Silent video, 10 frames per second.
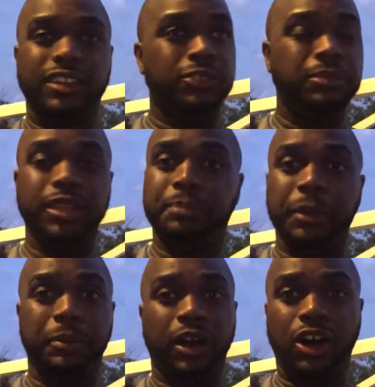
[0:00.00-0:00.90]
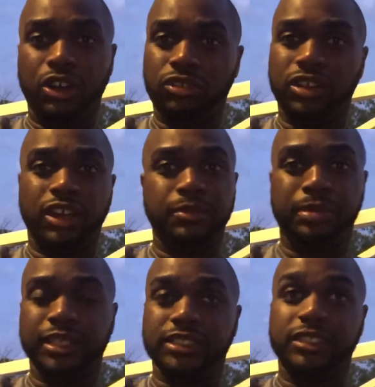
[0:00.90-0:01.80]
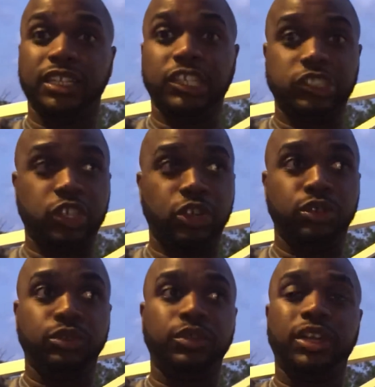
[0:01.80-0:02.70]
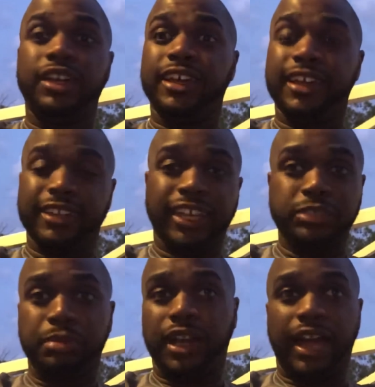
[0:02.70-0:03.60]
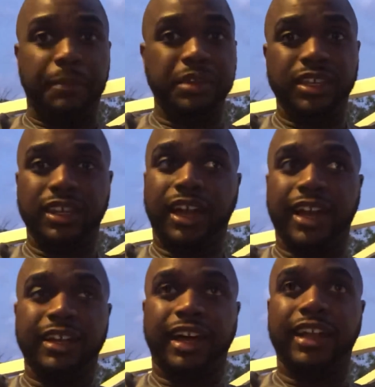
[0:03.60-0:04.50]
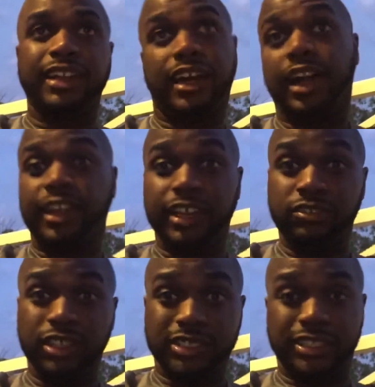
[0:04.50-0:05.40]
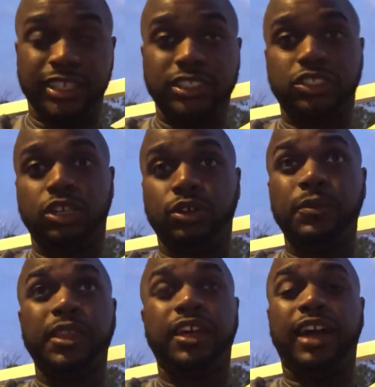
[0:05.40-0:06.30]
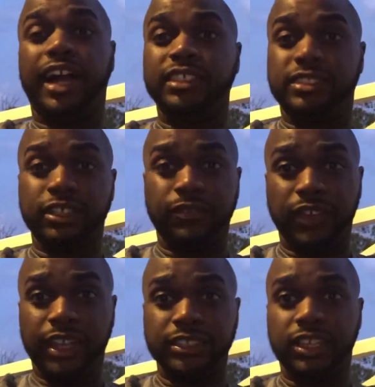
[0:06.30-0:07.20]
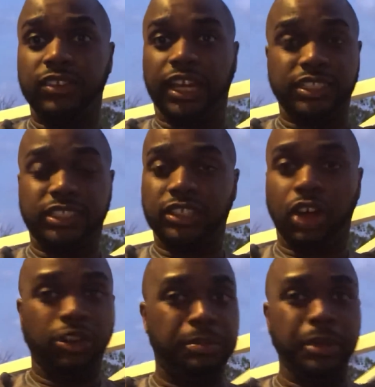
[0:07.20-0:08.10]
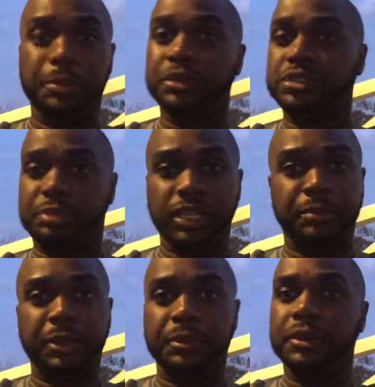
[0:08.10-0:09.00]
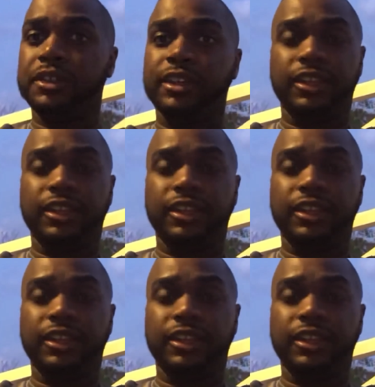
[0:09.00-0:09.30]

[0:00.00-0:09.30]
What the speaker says: you meet people all around the place. So, and that's I like real estate, so I took advantage of it. I just talk to people, speak to people,